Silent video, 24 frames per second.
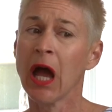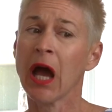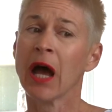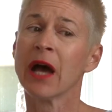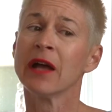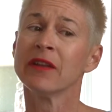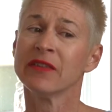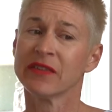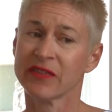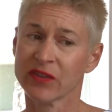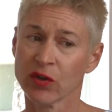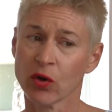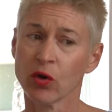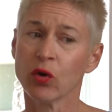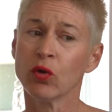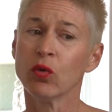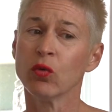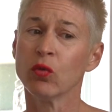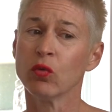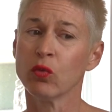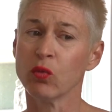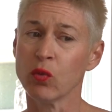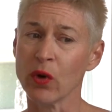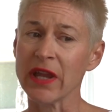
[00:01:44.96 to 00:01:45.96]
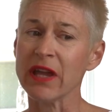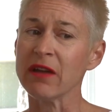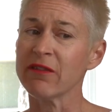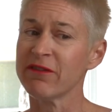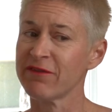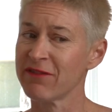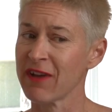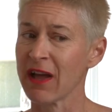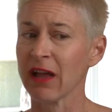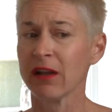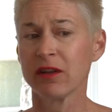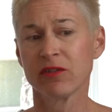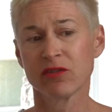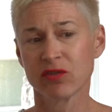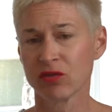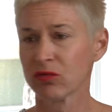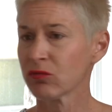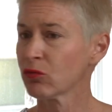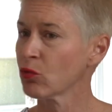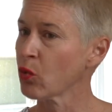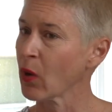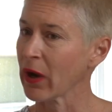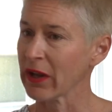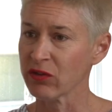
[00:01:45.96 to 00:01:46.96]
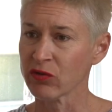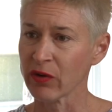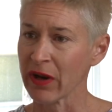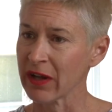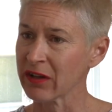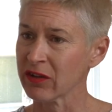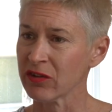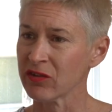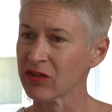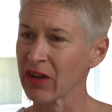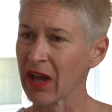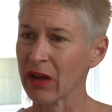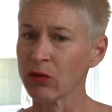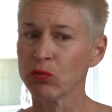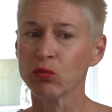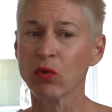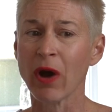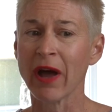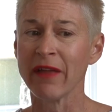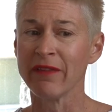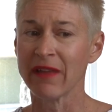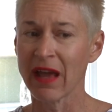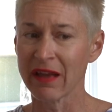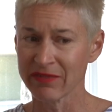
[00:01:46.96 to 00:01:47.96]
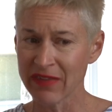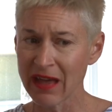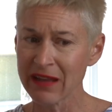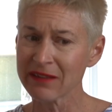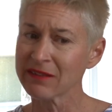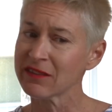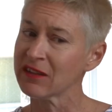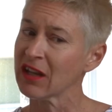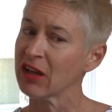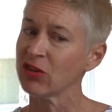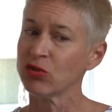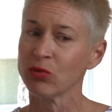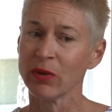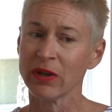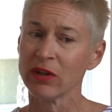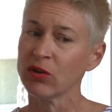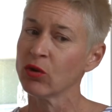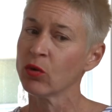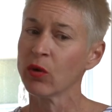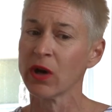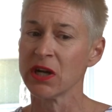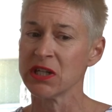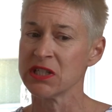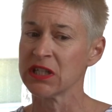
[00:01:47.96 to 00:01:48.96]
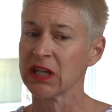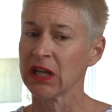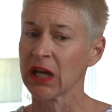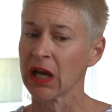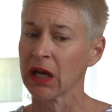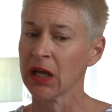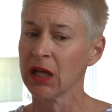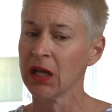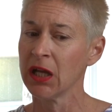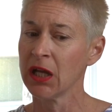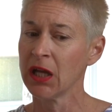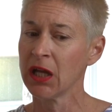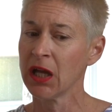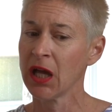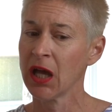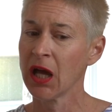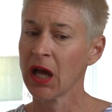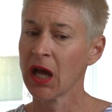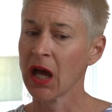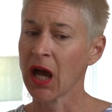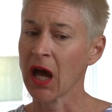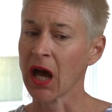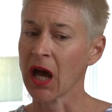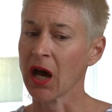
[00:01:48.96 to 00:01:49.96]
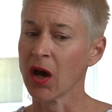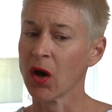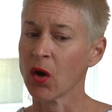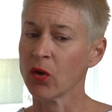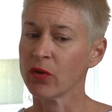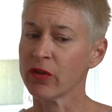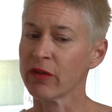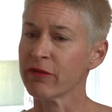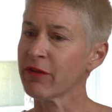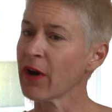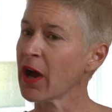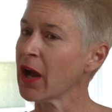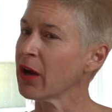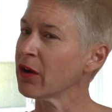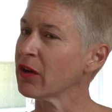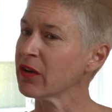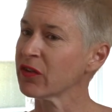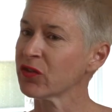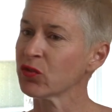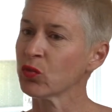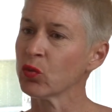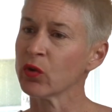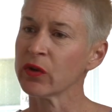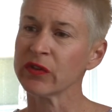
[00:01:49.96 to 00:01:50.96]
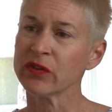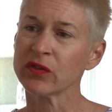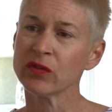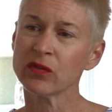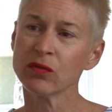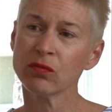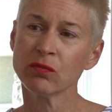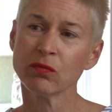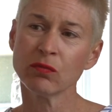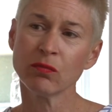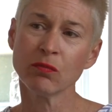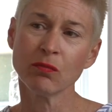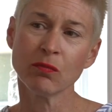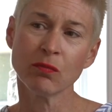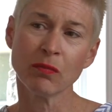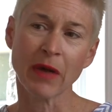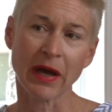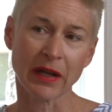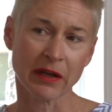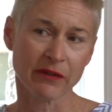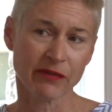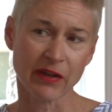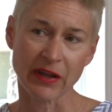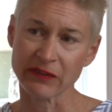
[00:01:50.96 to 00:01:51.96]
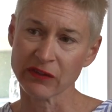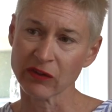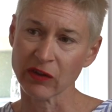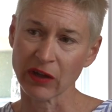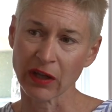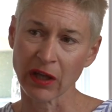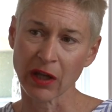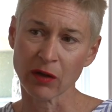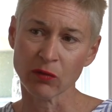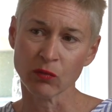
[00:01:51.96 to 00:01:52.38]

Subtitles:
And so we felt quite threatened. And at that stage, we had no idea how the virus was manifesting.